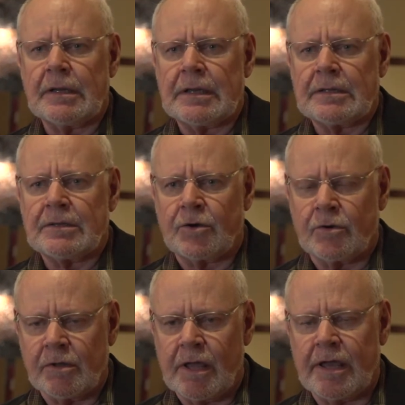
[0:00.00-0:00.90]
in
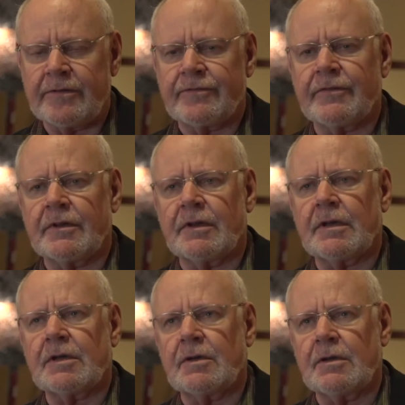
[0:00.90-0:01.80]
her life
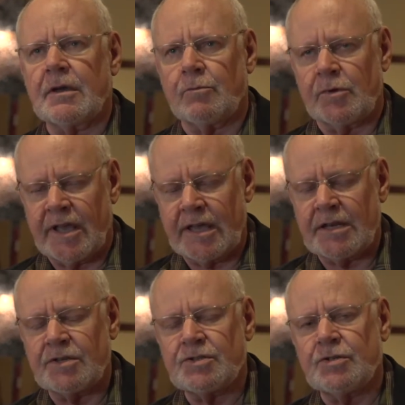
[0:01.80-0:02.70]
related